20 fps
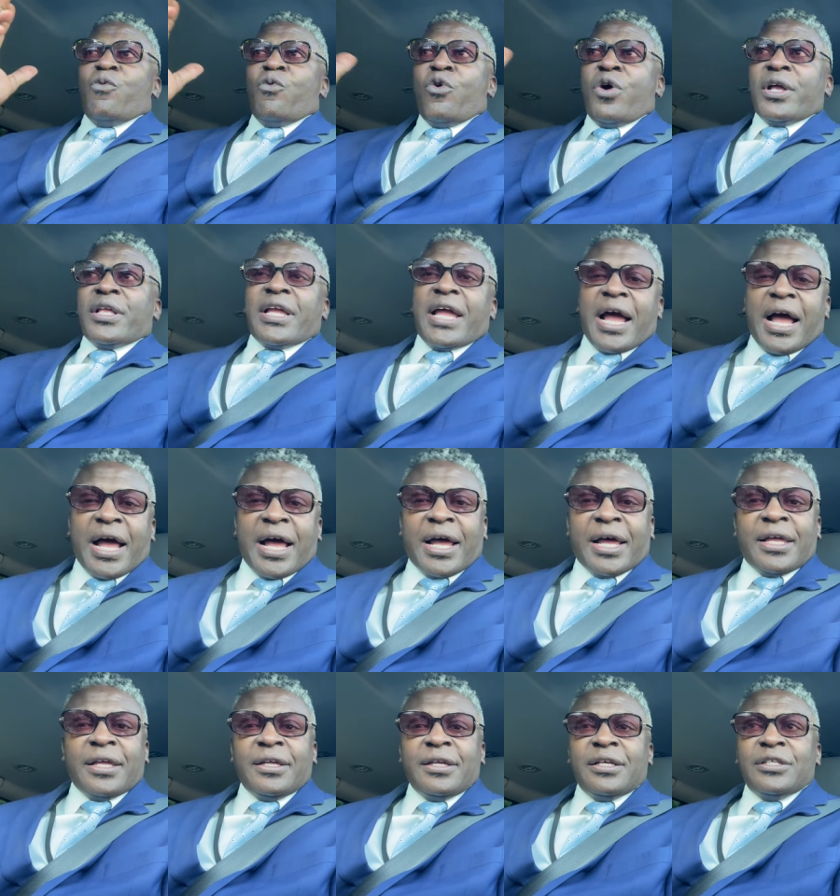one
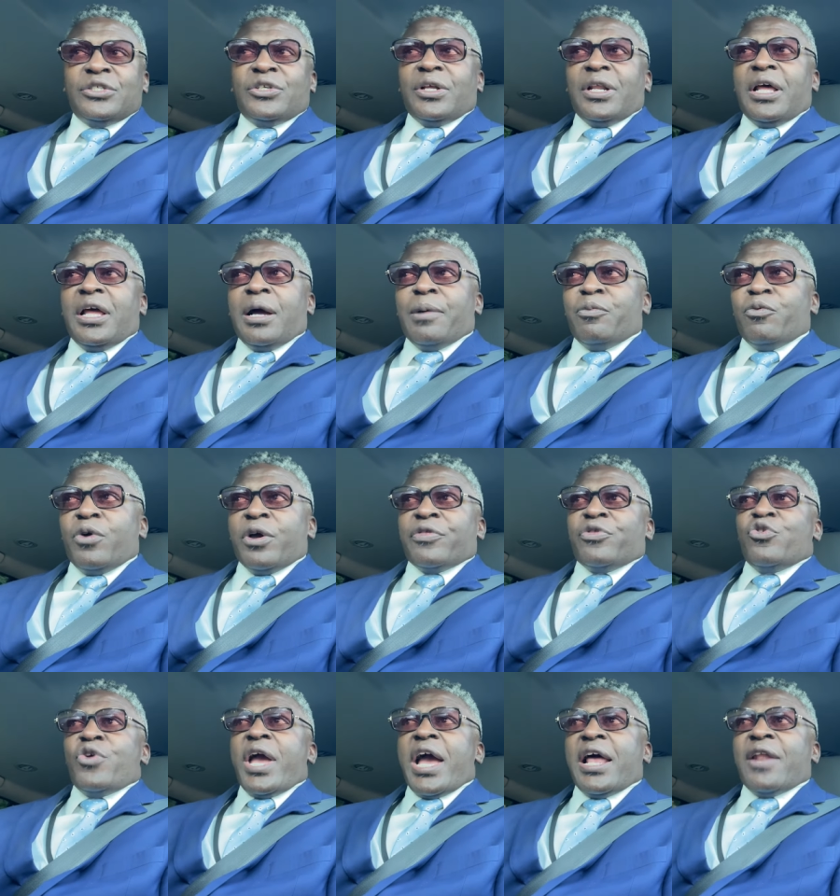guy to lay up with.
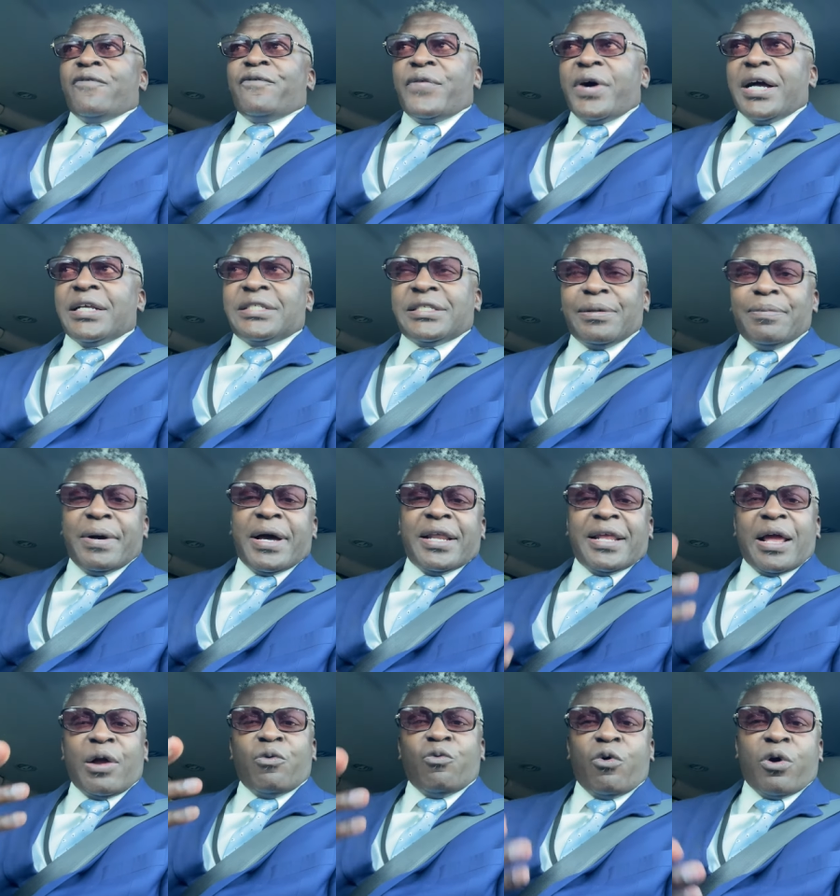You had to find
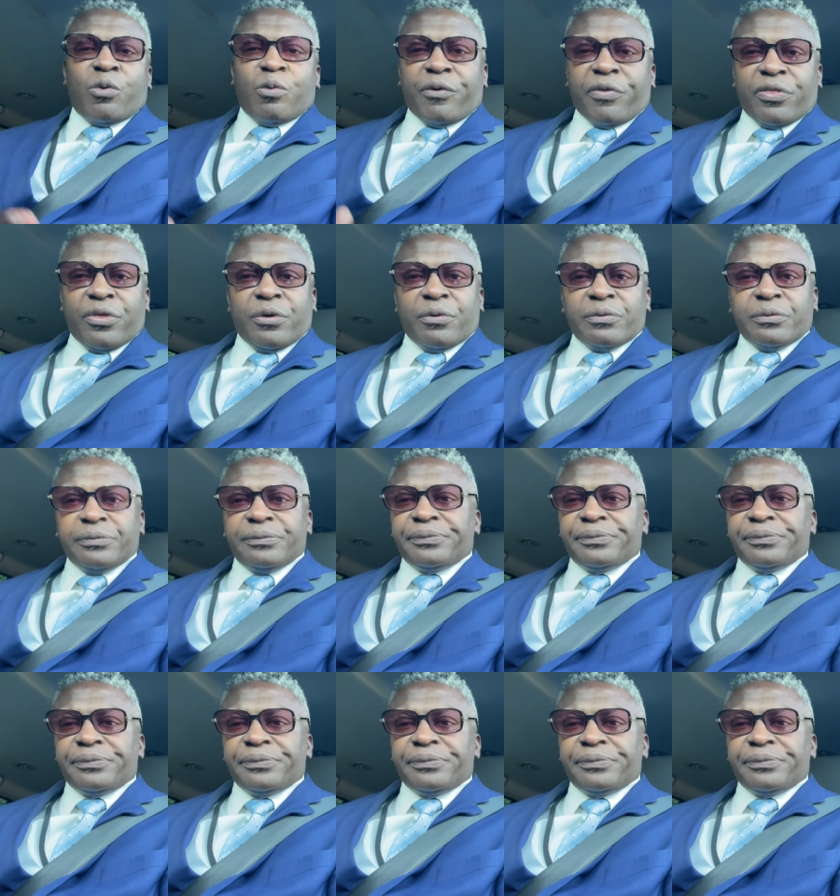somebody that worked with you.